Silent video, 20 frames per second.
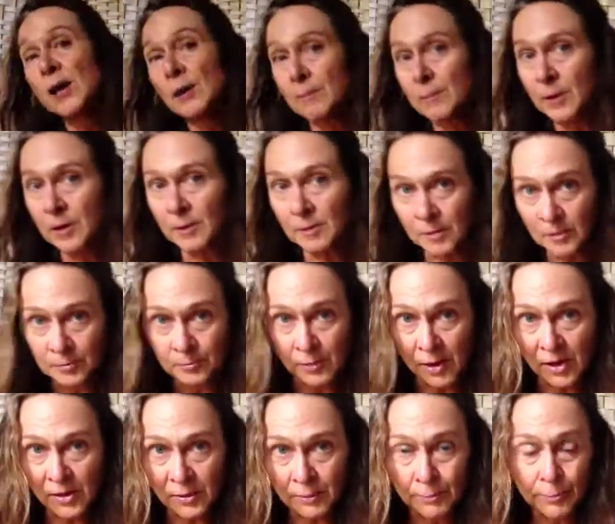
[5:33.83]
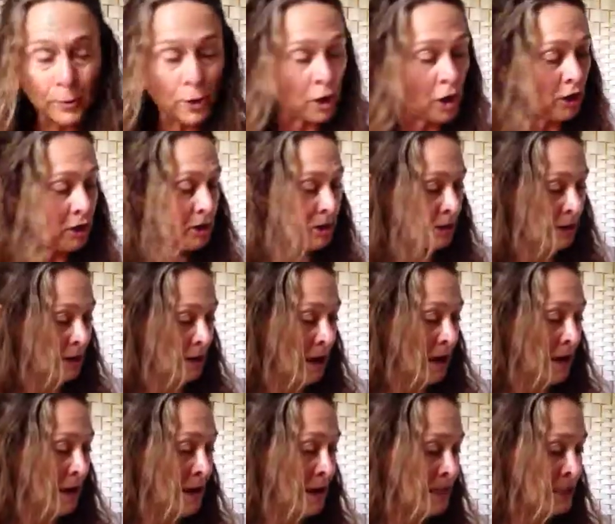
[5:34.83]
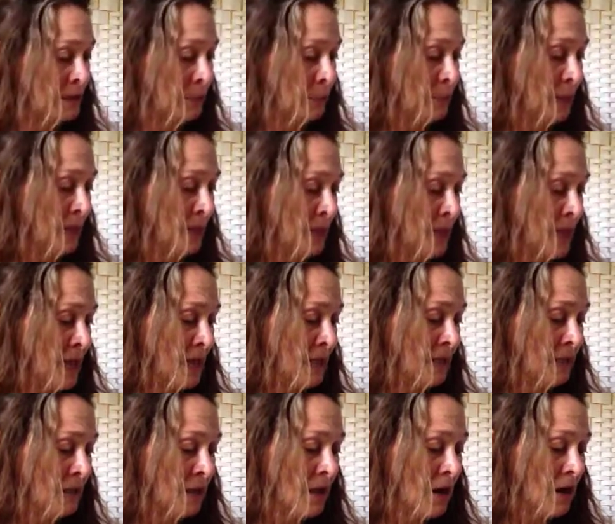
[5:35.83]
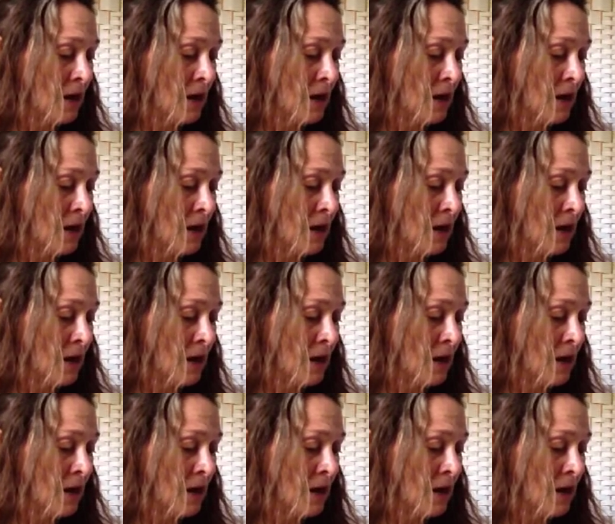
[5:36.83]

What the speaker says: But by the book, ISBN